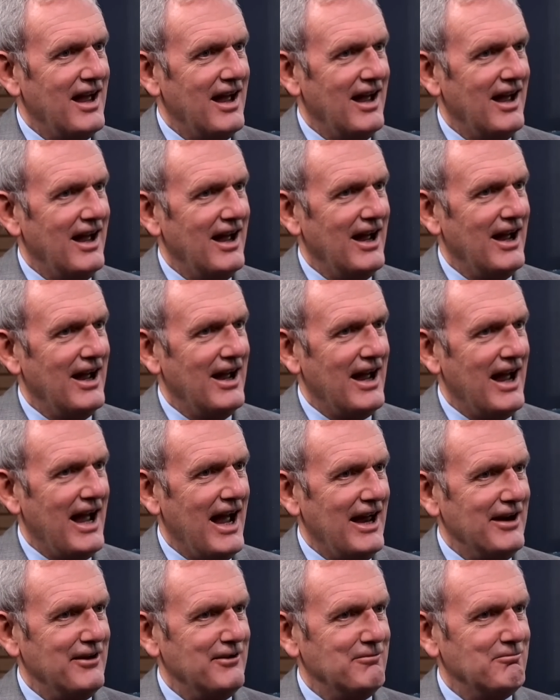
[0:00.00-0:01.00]

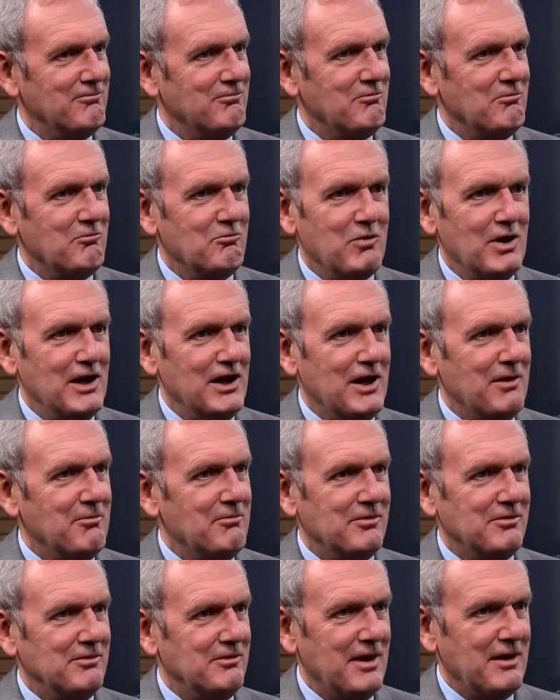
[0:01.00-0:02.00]
And
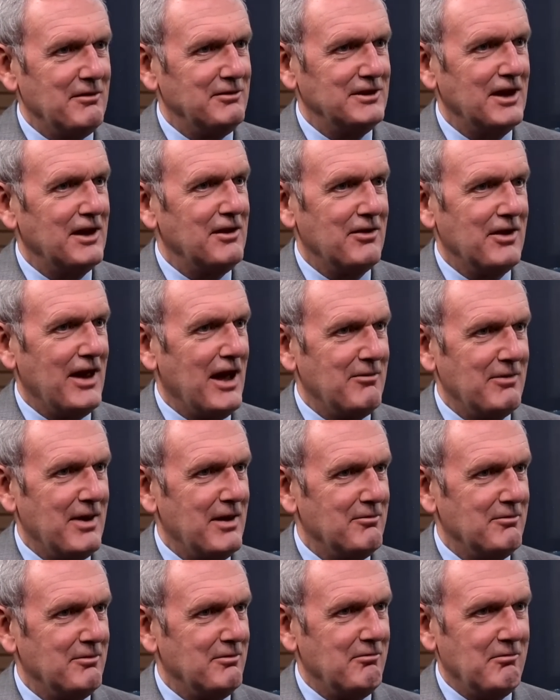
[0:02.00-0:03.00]
William, there was none of
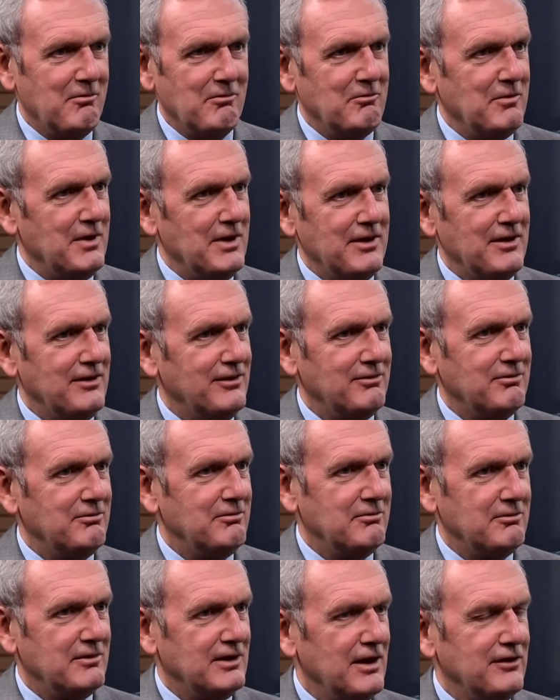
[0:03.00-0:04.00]
that. With his
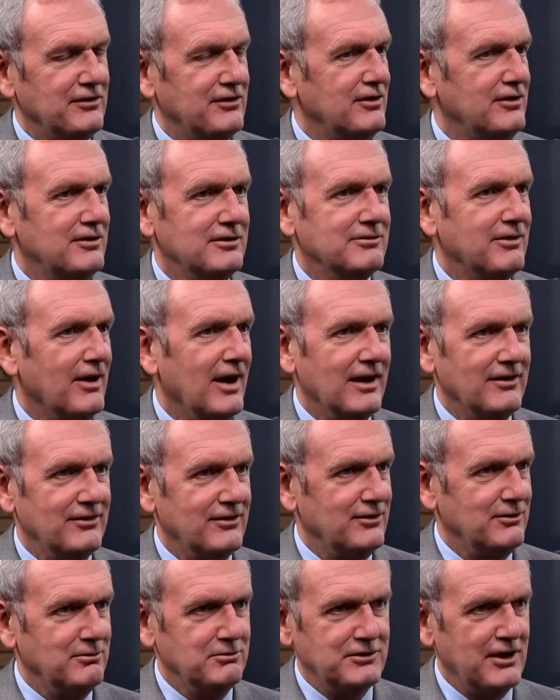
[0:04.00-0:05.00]
closest
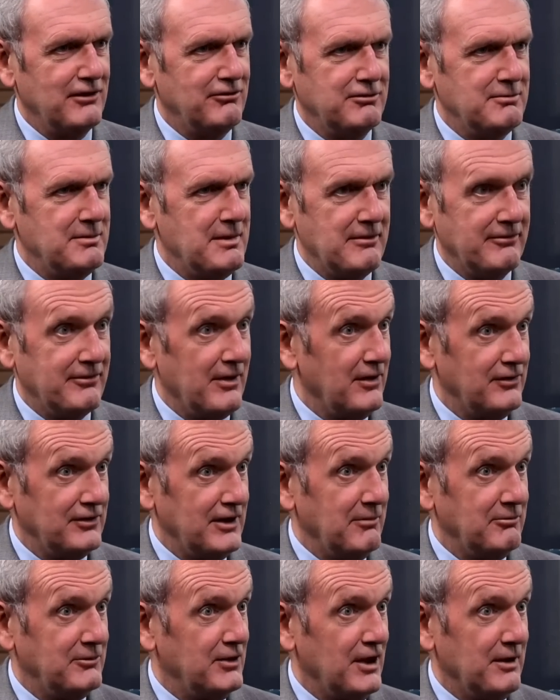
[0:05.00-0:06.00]
advisors, it would definitely be first
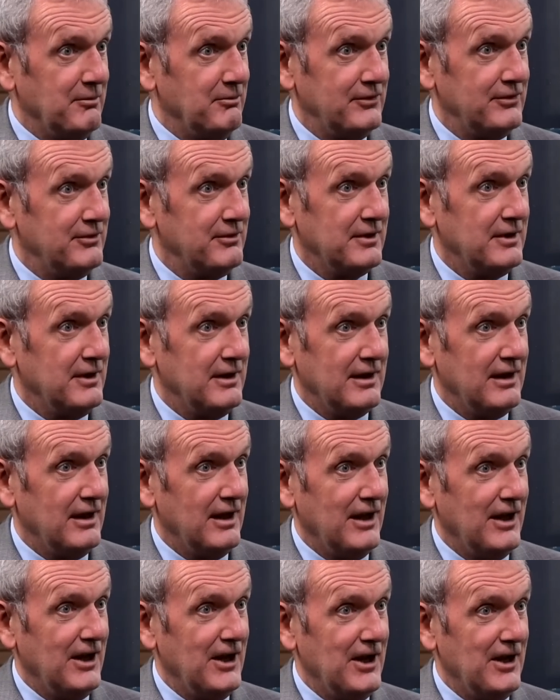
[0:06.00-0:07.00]
name terms.
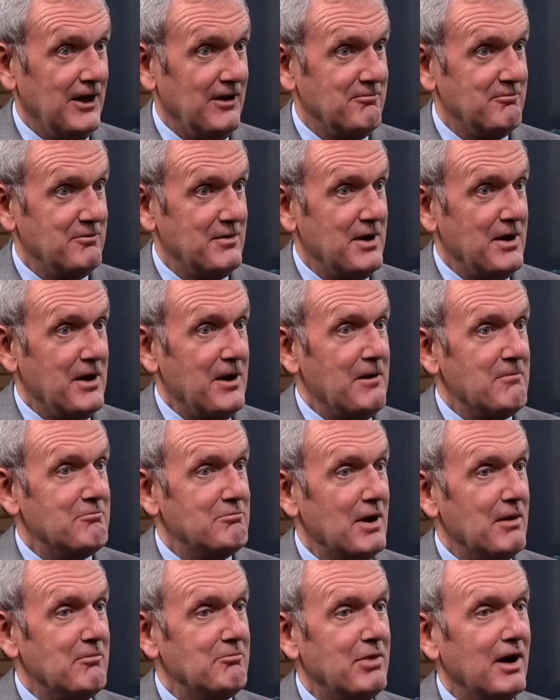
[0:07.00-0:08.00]

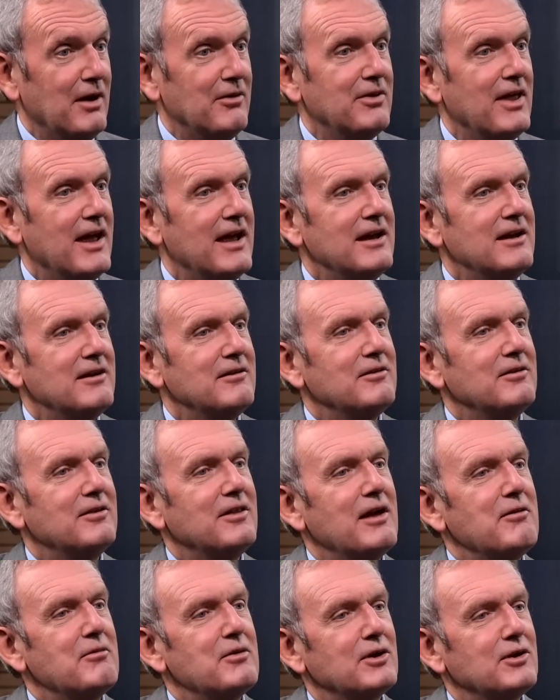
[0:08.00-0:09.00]
But
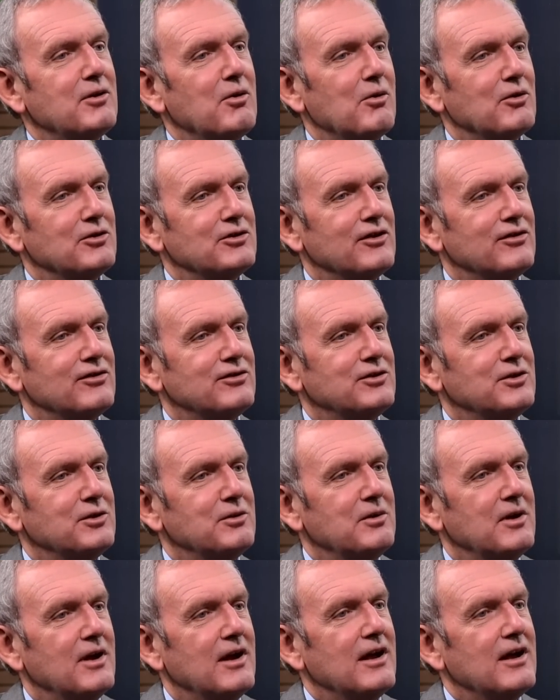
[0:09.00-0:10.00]
they were cautious
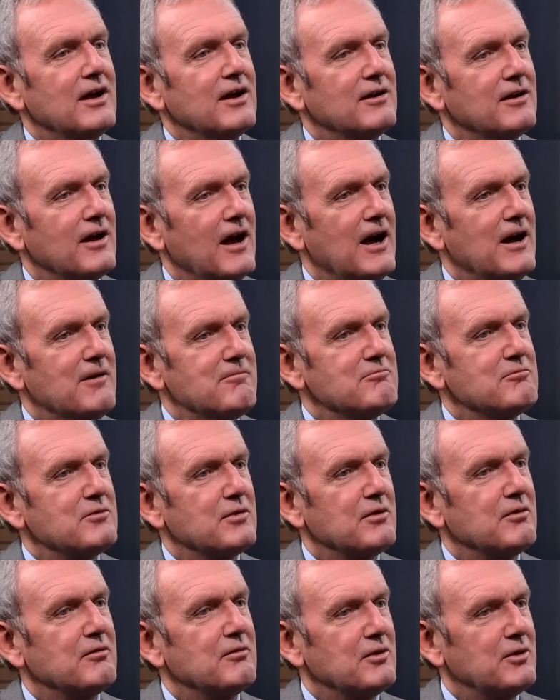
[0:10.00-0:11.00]
to
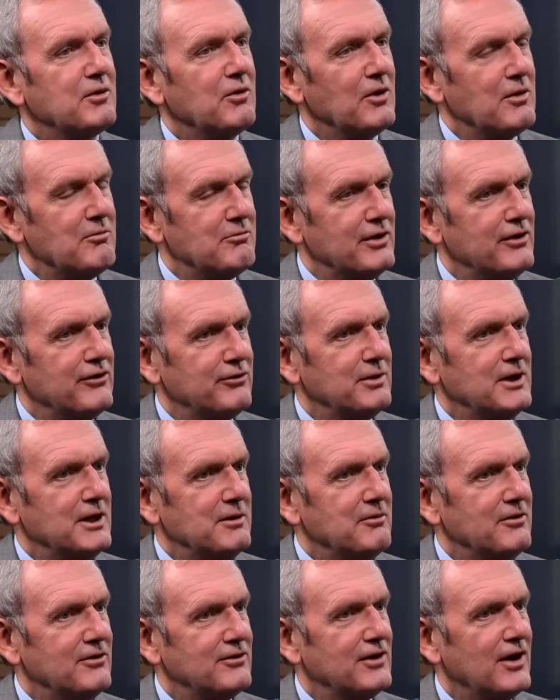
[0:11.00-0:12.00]
call him Prince
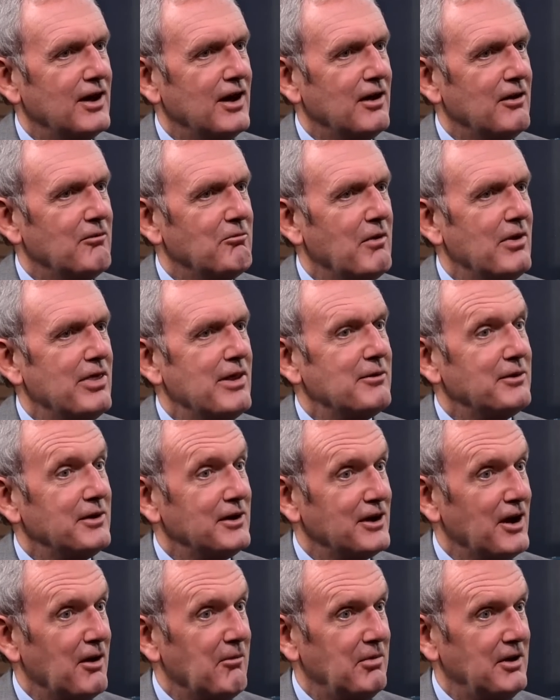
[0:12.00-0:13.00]
William and Sir when they were
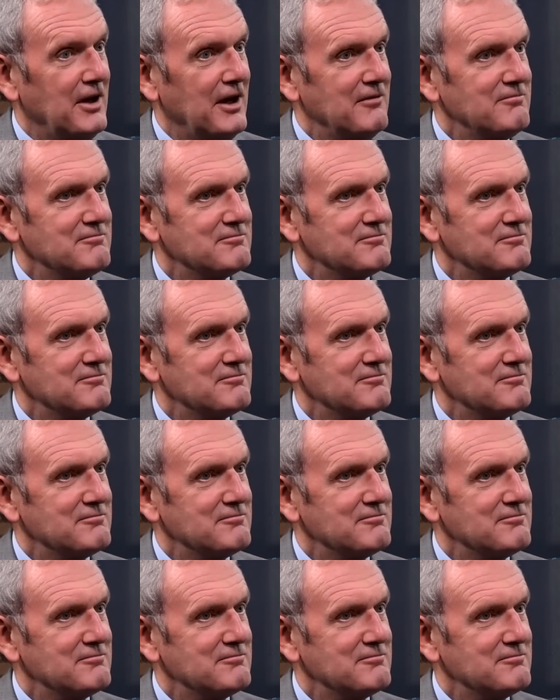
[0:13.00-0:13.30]
in company.